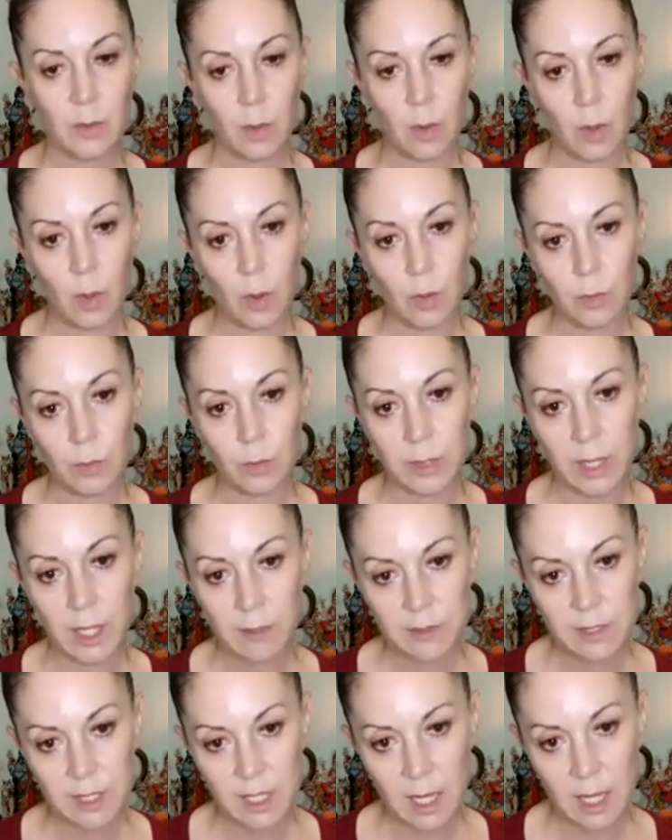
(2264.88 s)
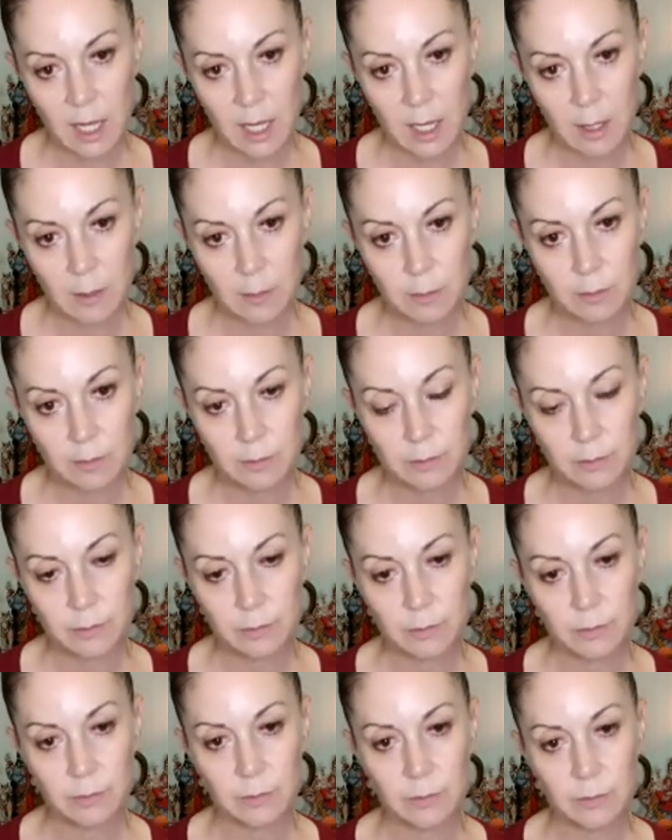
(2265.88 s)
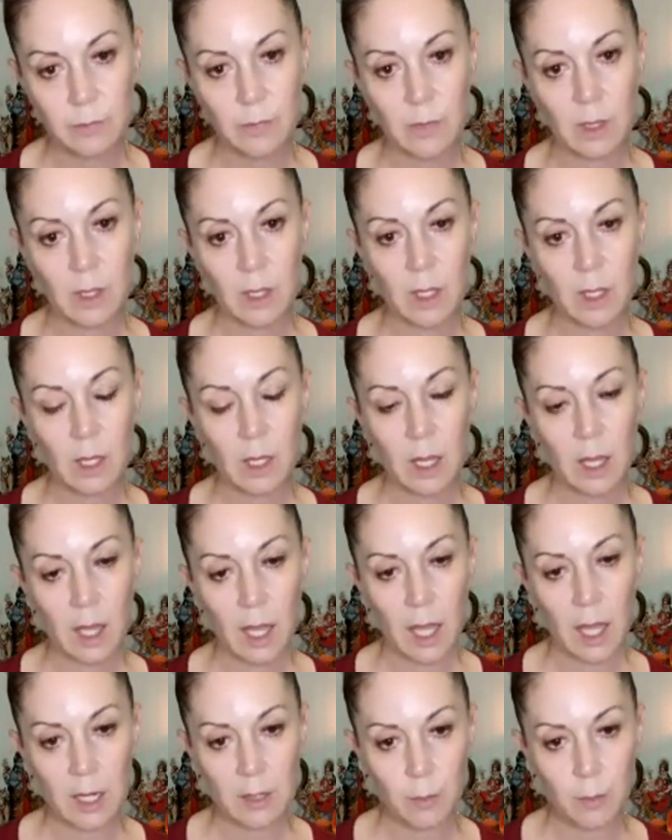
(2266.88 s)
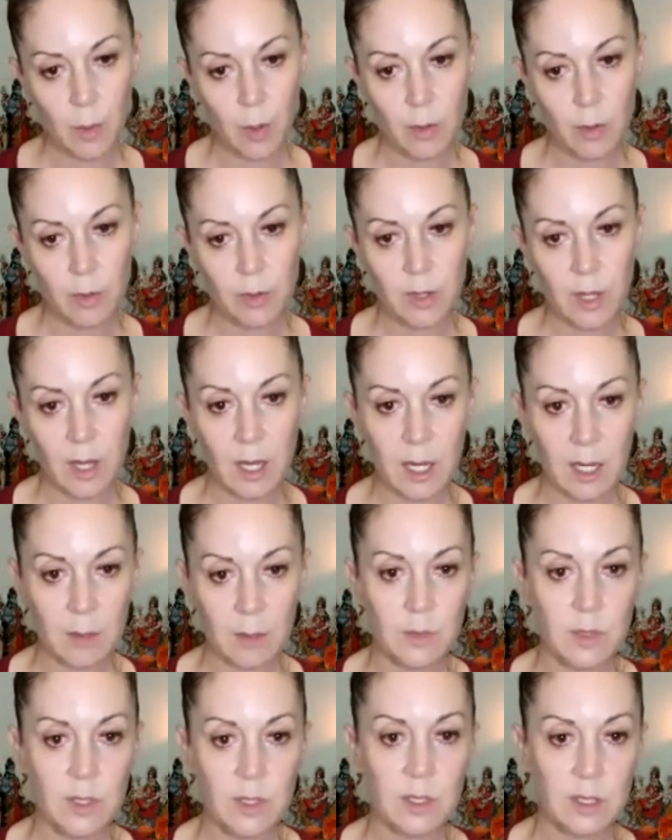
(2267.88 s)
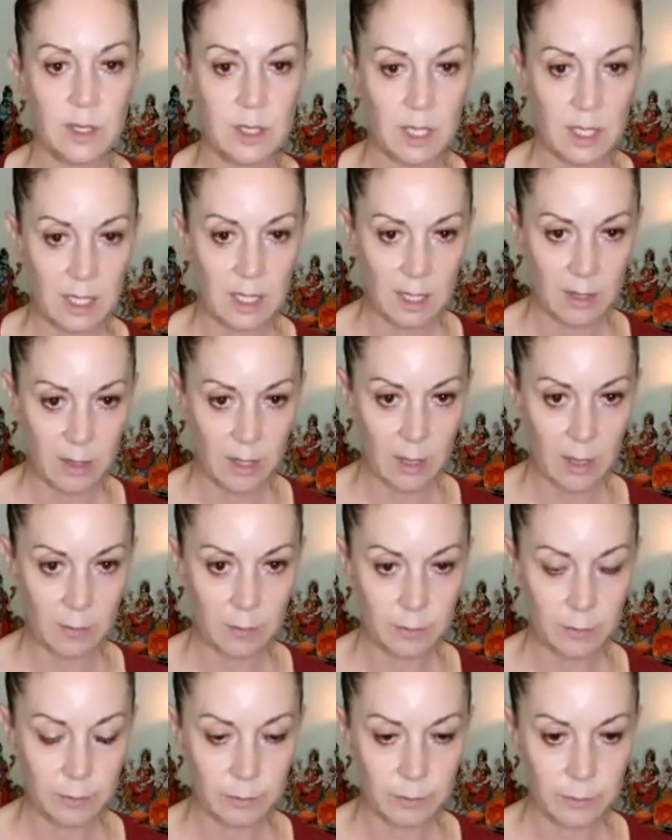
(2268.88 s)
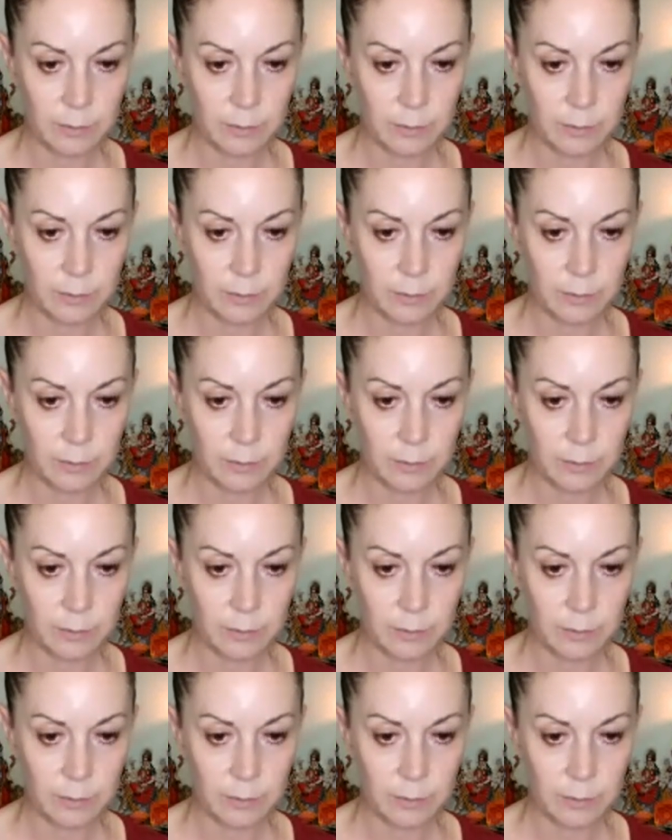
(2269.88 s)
the whole left arm, and both arms together,